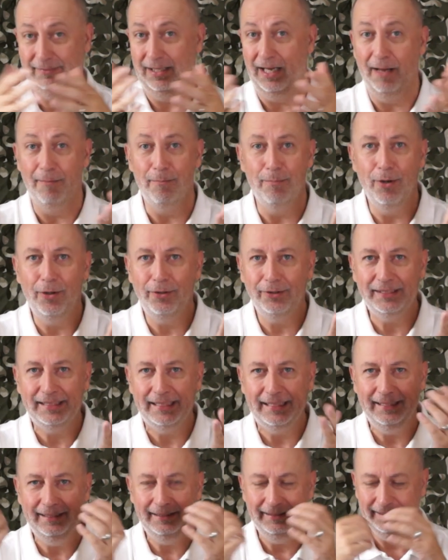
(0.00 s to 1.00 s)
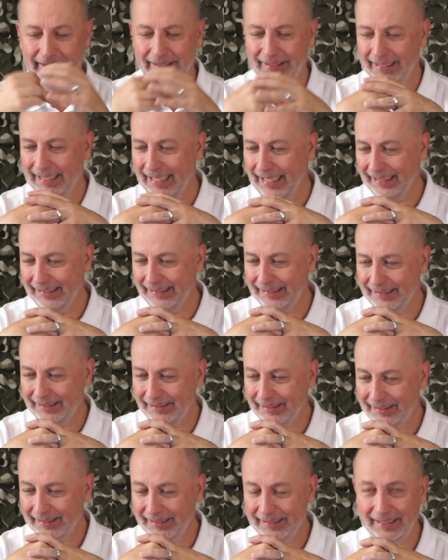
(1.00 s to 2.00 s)
unboxing, I guess.
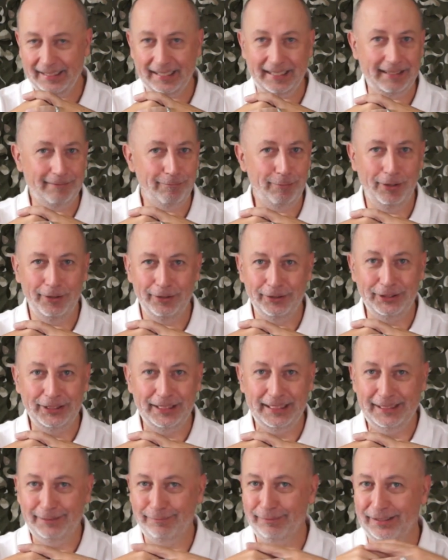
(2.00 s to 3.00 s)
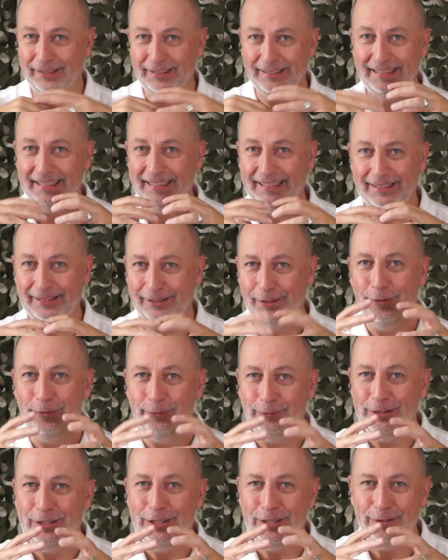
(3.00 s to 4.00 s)
And apologies, because this is
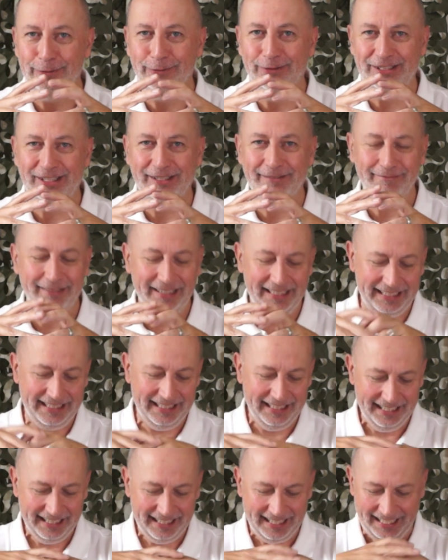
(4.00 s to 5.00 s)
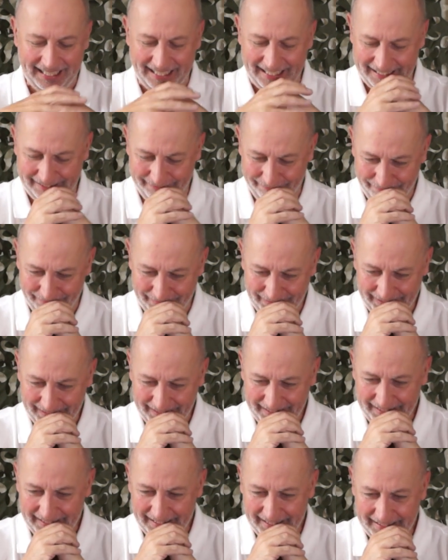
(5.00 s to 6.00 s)
all new to me.
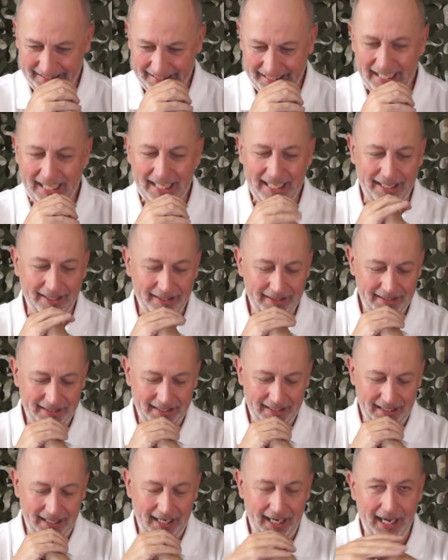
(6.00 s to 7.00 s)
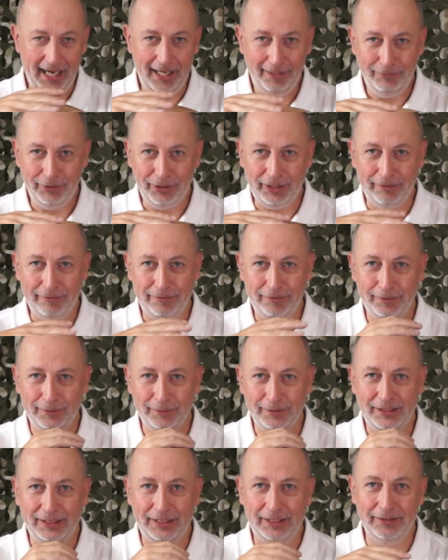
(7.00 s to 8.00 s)
Yeah, I'm looking
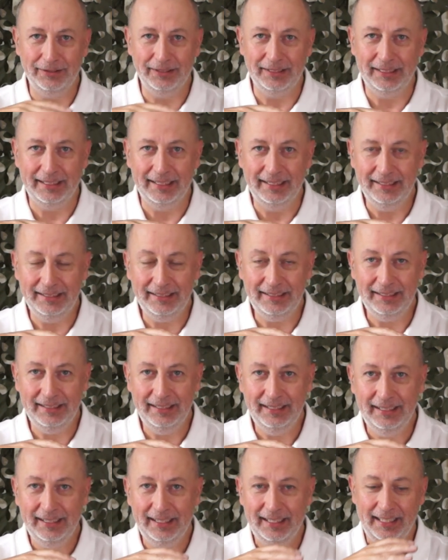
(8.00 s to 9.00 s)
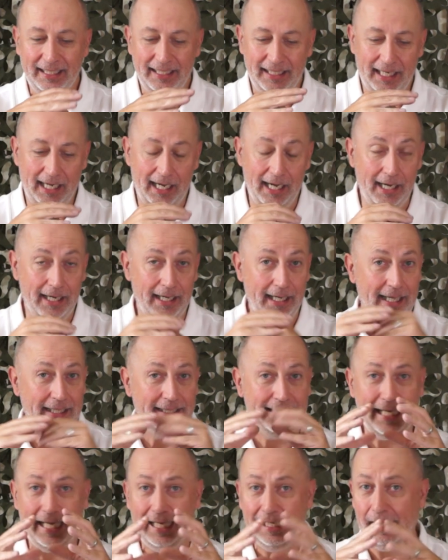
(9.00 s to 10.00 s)
forward to using this.
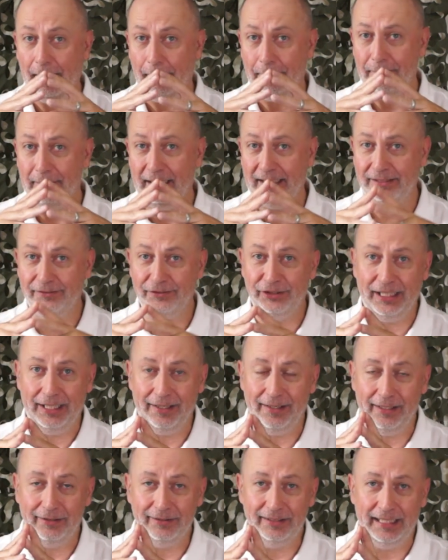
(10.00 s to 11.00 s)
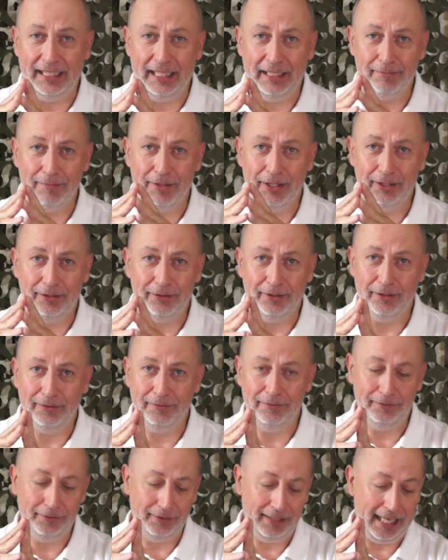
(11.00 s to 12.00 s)
Again, a massive shout out to HIKMICRO
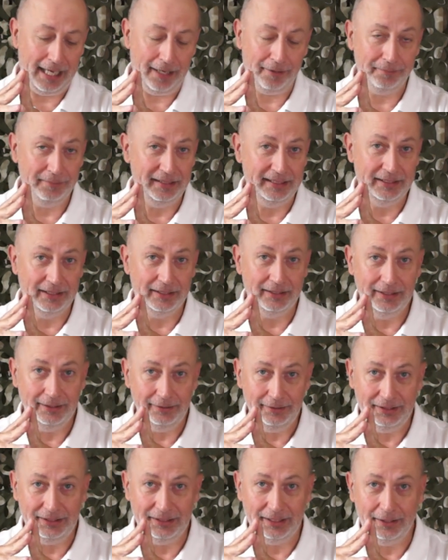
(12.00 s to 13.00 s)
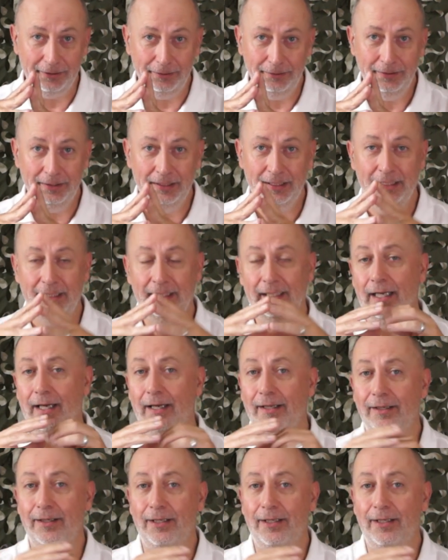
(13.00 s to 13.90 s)
for allowing me to do so, and